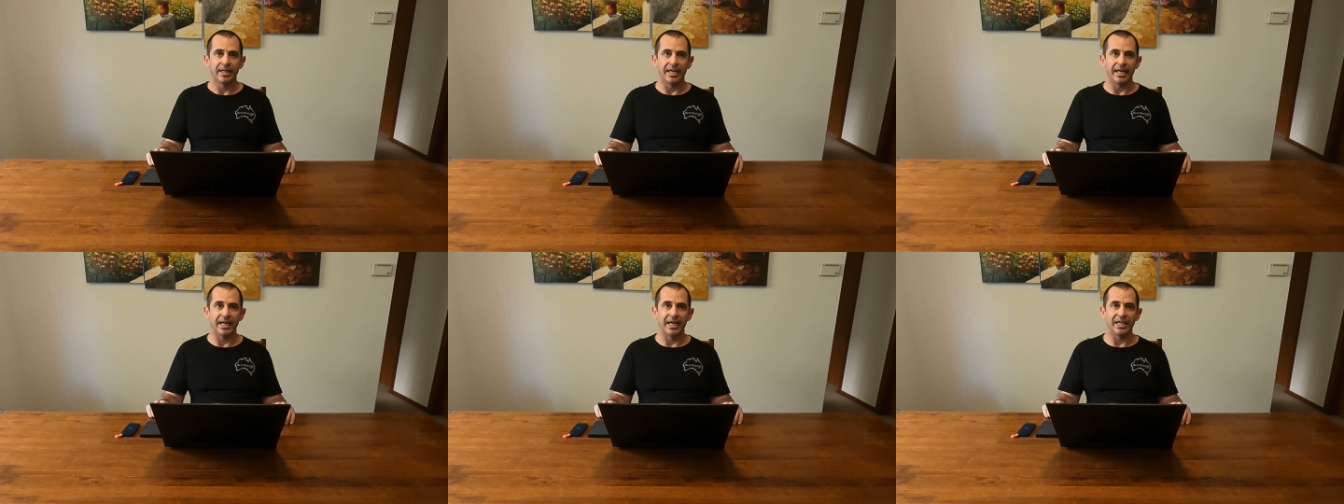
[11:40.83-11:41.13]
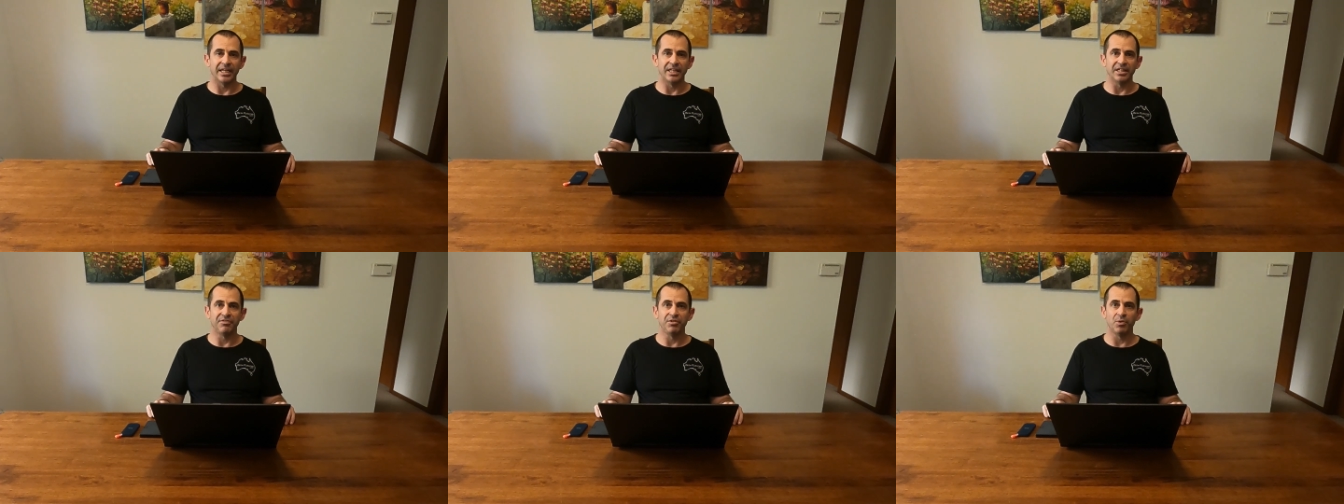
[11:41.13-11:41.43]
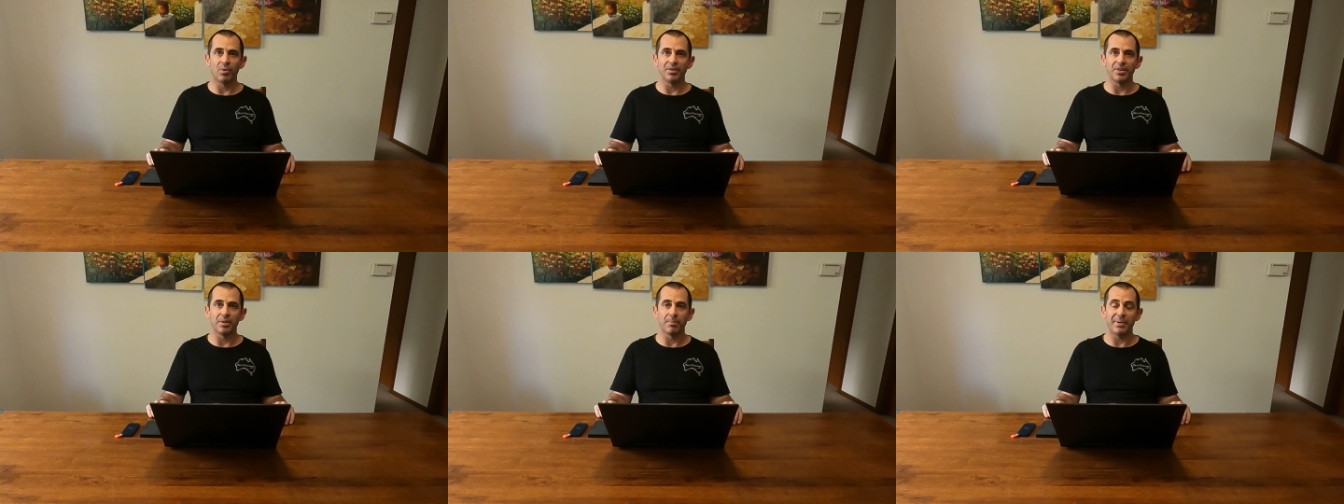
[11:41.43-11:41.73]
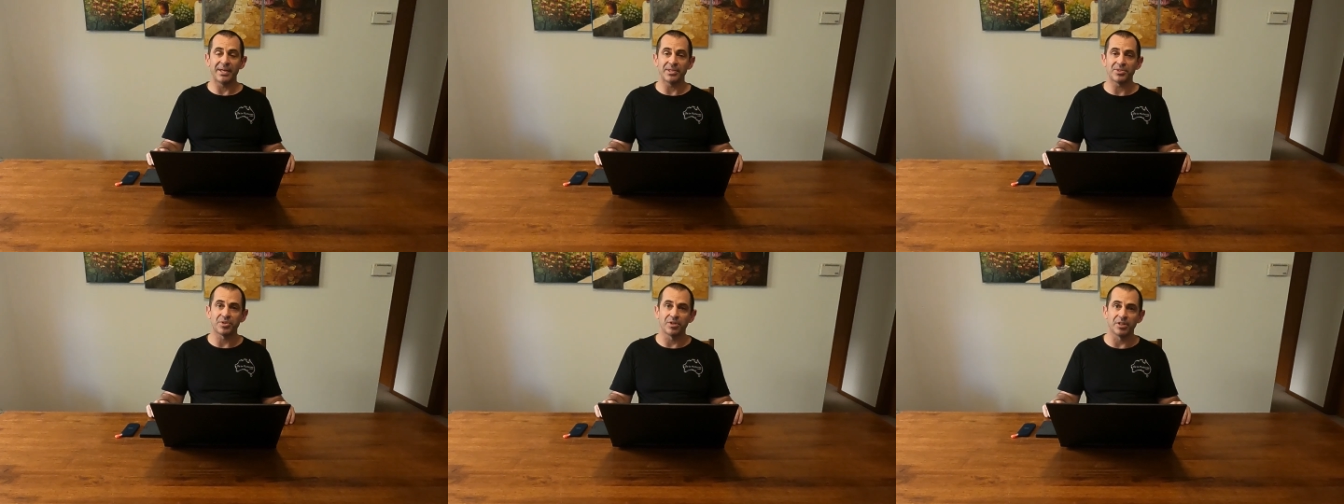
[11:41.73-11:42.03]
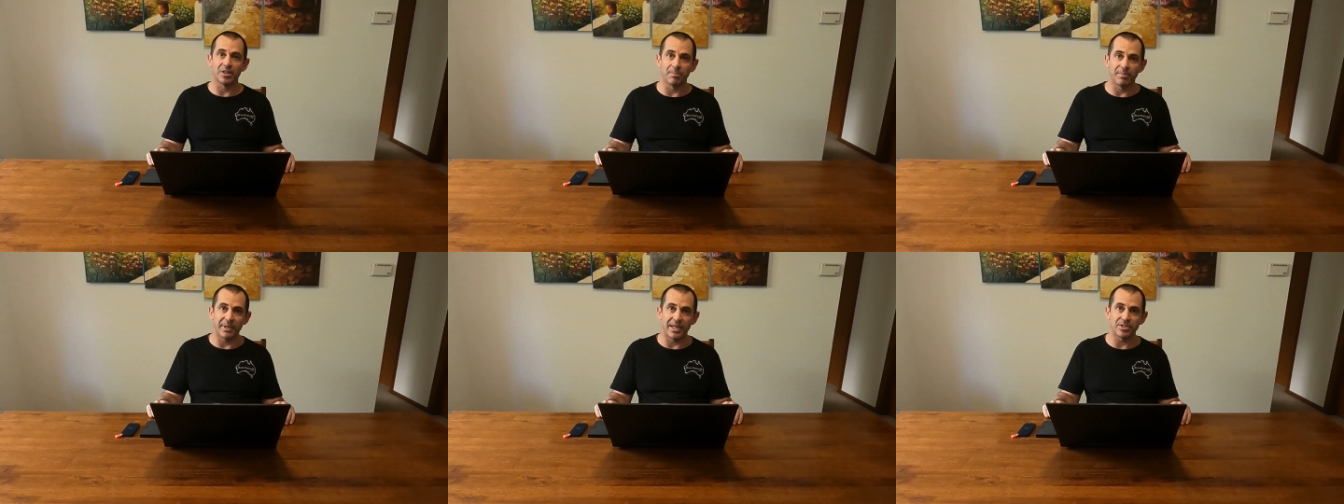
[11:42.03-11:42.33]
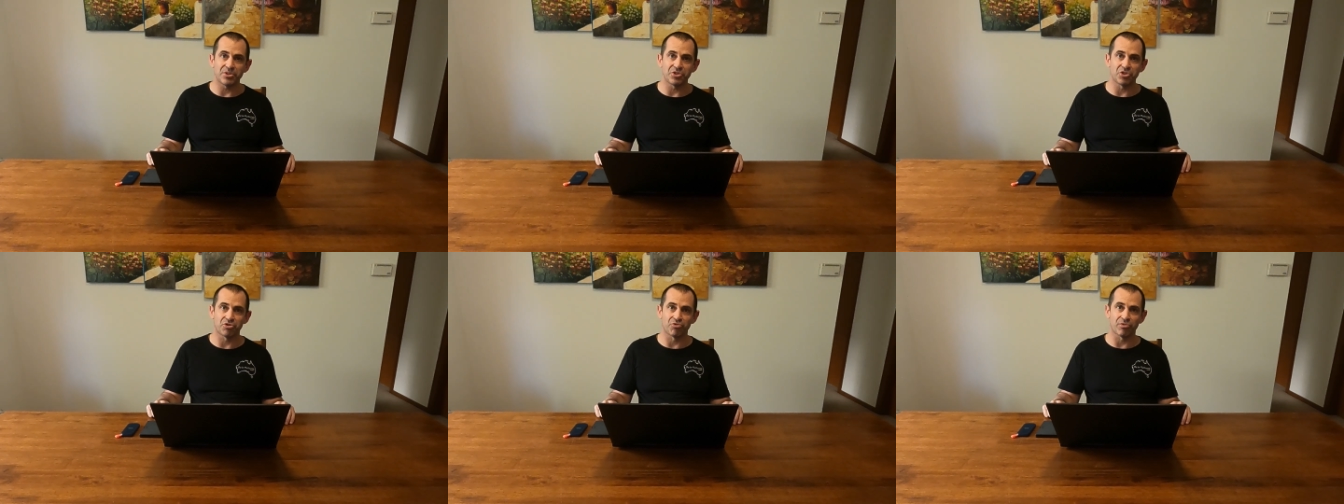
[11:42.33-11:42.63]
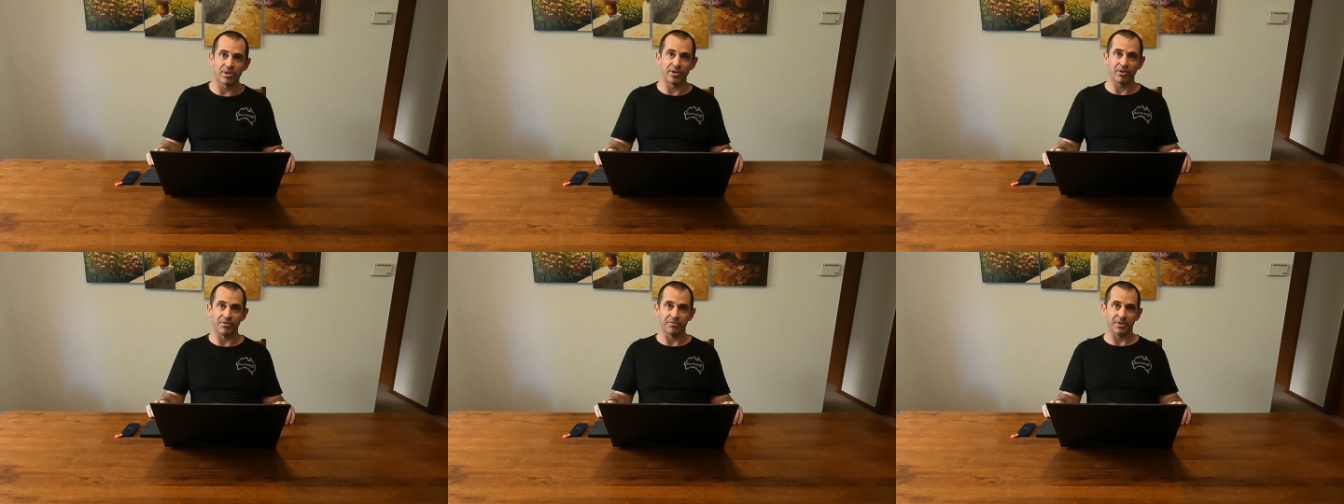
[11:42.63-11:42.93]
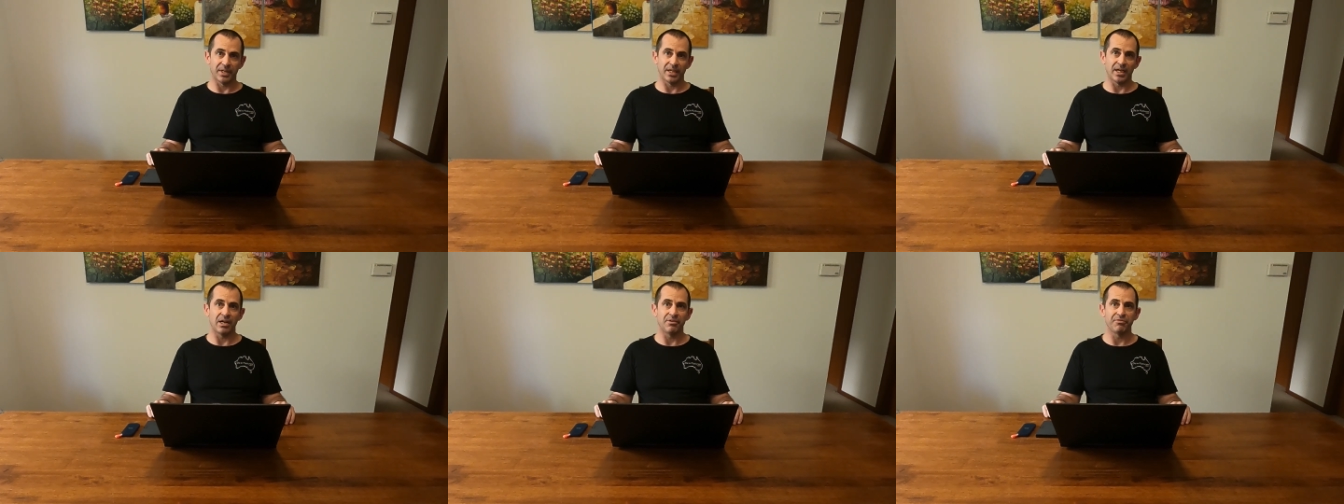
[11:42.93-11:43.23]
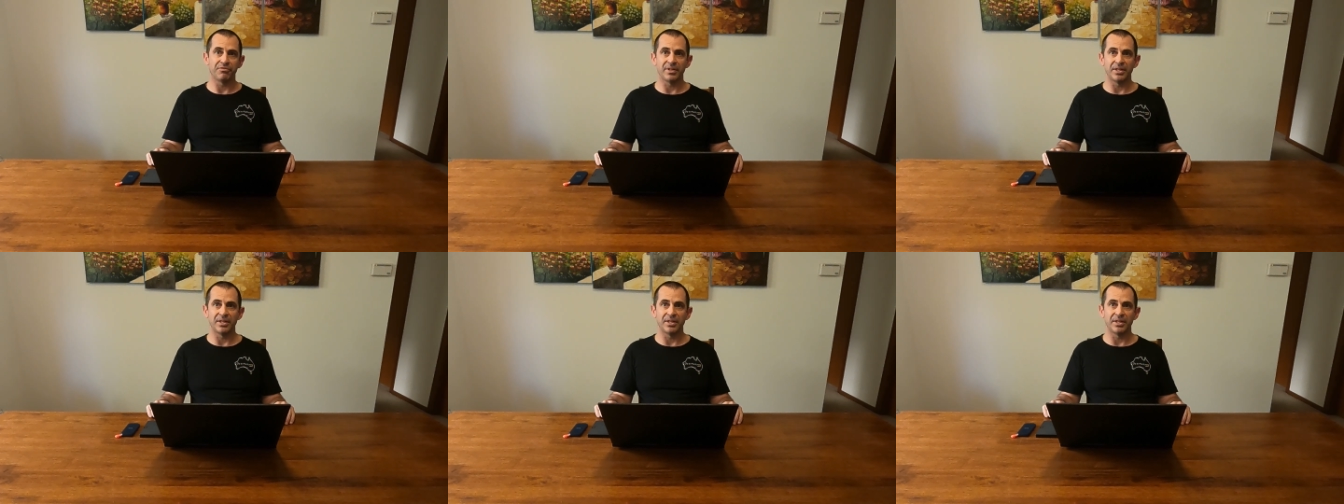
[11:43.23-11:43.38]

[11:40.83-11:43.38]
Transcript: And if you want the best of the best straight off the cuff,